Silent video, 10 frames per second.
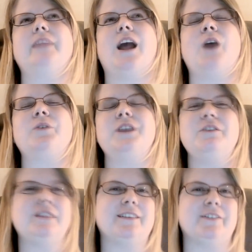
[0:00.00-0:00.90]
I'll
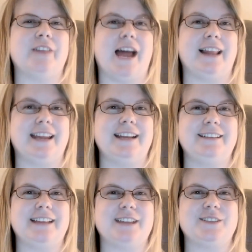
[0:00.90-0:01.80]
give you the
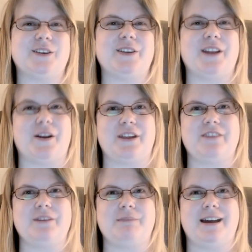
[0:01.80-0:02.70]
FlyLady's answer, and then I'll
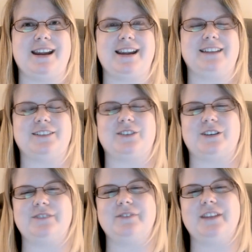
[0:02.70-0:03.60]
give you my answer.